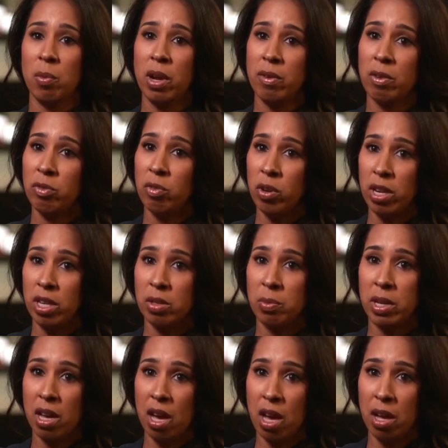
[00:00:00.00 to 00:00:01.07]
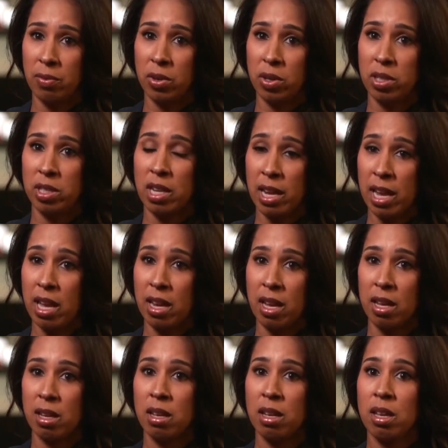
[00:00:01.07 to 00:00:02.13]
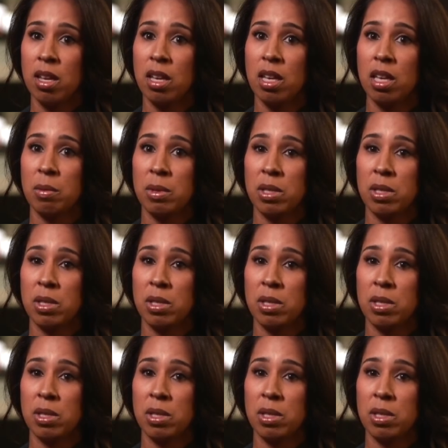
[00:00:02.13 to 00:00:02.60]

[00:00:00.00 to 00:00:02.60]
whatever verdict we got for Diana, it